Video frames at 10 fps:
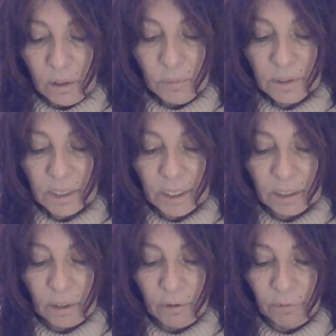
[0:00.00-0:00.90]
No one's
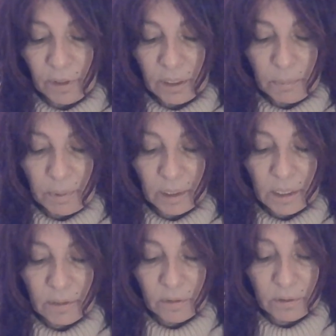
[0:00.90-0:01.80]
let go of
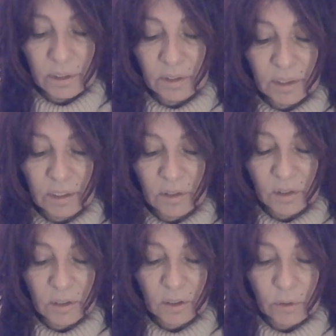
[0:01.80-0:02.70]
anybody. There is distance,